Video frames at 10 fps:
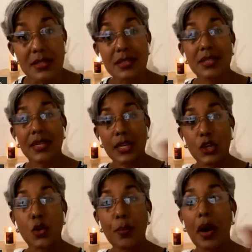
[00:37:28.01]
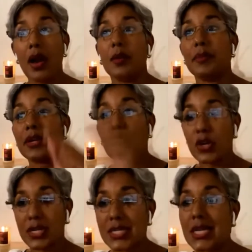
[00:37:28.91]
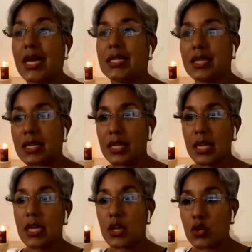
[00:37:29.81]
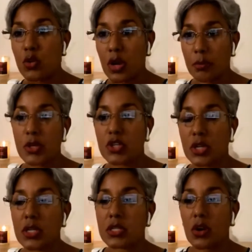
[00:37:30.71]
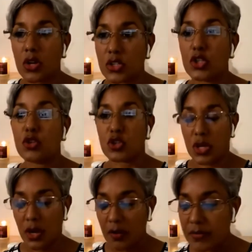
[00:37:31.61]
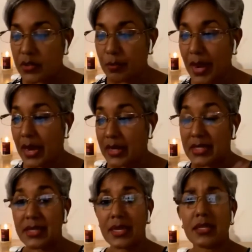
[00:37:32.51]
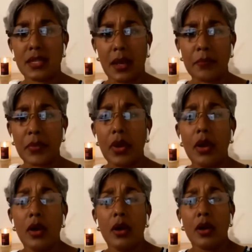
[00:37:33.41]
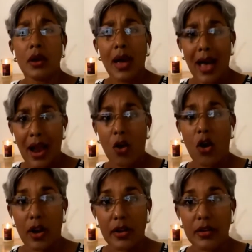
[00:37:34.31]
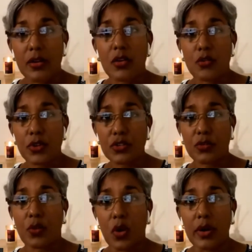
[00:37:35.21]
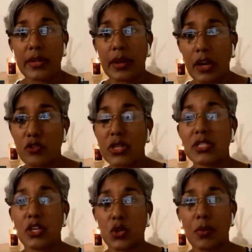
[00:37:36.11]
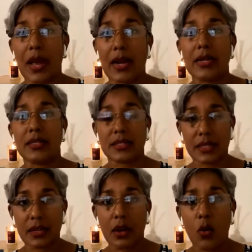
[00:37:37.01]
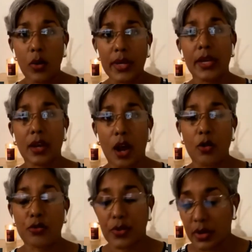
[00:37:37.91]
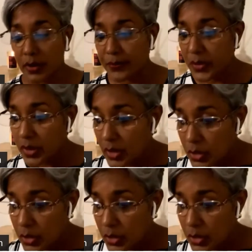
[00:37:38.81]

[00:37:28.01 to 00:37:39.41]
This is the EU Parliament criticizing the EU Commission's constitution of this blacklist, saying to them, hang on, first of all, the countries that you blacklisted only account for